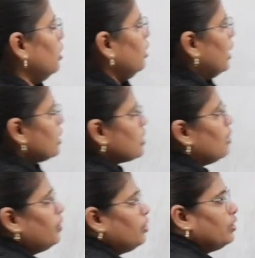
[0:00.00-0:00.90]
Next,
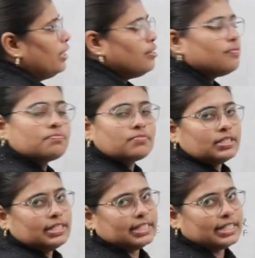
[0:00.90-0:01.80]
coming to the
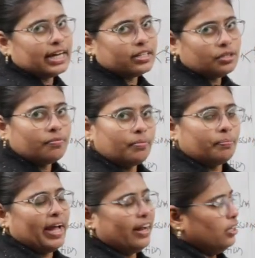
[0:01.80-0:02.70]
discharge
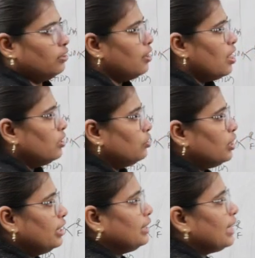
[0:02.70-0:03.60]
planning. So
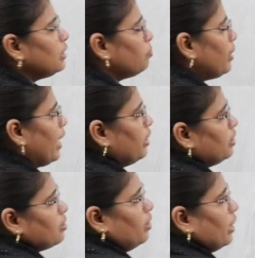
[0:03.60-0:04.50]
discharge
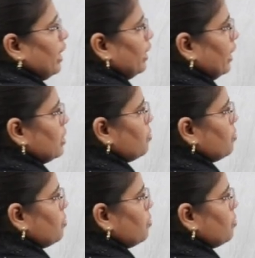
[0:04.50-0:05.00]
planning contains